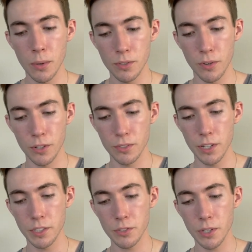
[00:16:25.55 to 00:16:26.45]
as far as
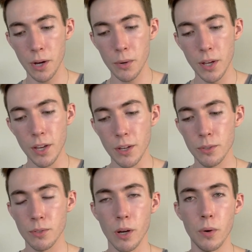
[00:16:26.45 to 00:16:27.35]
studies go.
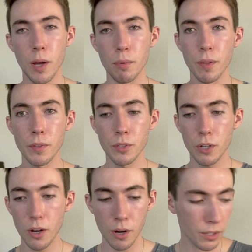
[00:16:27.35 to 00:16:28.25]
So I brought these
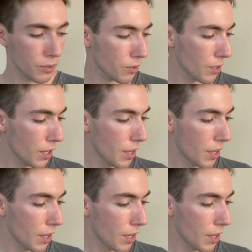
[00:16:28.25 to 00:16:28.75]
cards.